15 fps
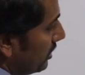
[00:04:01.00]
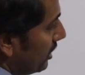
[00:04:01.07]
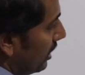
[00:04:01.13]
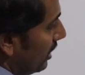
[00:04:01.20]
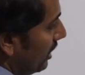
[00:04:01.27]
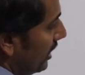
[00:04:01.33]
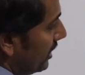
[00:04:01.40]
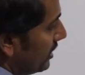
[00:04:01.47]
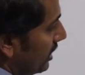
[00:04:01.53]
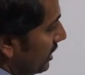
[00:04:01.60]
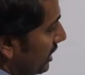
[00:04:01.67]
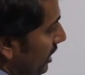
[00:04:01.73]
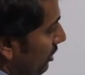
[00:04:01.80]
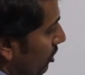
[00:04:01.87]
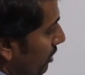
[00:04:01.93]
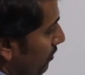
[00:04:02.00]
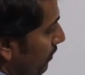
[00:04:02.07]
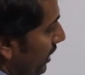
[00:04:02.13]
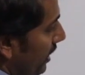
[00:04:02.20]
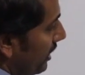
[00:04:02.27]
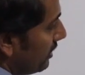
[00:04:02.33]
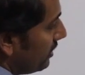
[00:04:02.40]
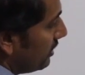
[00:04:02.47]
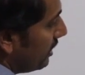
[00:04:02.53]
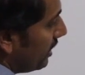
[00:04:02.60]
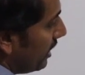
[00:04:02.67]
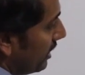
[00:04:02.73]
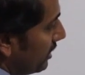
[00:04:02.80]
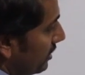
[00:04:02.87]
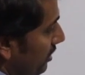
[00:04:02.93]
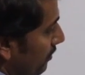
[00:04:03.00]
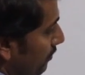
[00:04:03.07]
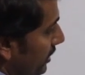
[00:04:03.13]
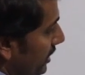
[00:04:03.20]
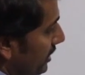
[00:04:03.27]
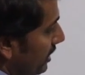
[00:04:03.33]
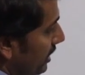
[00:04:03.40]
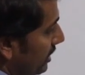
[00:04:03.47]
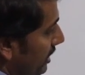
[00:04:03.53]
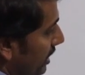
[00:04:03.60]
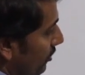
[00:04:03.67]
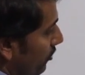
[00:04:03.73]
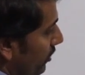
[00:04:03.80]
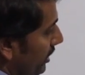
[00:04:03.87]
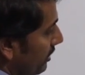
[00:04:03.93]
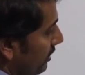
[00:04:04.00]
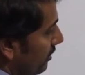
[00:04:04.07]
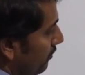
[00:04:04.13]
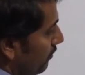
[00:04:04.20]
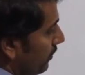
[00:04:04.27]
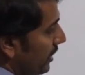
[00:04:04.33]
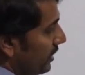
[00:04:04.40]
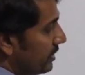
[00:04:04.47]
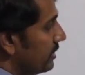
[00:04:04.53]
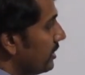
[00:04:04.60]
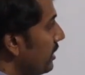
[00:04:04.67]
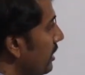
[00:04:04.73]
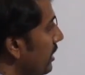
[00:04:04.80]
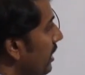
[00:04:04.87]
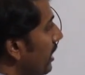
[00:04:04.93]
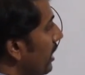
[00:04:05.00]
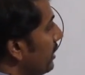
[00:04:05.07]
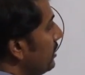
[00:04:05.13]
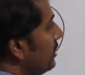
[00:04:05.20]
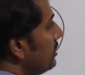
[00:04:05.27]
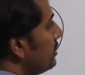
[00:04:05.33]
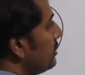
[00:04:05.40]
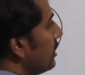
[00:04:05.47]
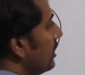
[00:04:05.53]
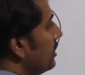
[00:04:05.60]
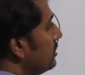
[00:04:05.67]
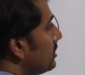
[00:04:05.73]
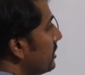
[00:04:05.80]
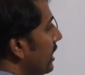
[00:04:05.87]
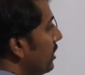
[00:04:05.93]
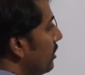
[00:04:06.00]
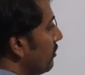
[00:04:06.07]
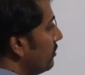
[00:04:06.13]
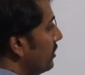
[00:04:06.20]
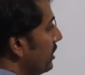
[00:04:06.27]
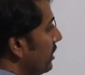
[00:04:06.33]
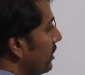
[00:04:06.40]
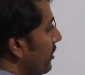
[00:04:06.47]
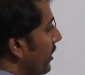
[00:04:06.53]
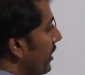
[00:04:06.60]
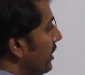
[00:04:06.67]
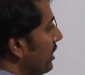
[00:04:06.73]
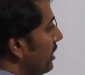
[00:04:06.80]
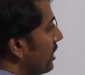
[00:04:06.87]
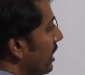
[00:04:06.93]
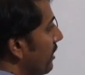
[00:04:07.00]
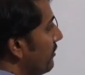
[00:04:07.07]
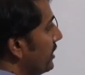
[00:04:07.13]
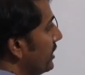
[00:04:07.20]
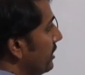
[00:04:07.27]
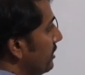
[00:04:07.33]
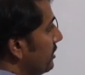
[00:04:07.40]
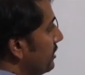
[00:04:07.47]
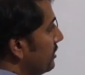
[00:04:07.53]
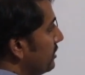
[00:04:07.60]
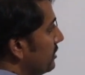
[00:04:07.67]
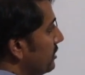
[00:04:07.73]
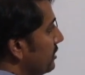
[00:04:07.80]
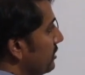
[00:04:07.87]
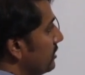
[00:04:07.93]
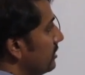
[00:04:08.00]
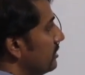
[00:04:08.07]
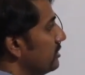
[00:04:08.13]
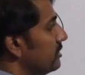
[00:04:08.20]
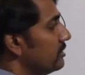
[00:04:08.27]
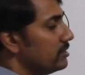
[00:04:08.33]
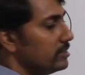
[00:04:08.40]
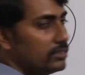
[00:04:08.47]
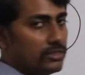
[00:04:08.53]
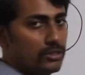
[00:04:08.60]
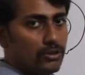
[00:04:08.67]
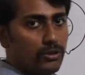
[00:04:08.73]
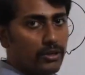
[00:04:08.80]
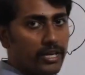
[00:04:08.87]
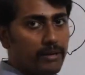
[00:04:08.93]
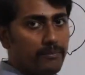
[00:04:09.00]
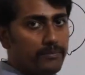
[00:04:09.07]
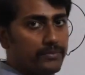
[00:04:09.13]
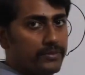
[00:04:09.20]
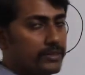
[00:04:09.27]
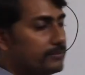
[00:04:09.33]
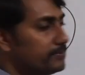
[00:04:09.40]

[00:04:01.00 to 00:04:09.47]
the lateral pterygoid plate and the medial pterygoid plate. And this is the inside of the cranial cavity. Okay?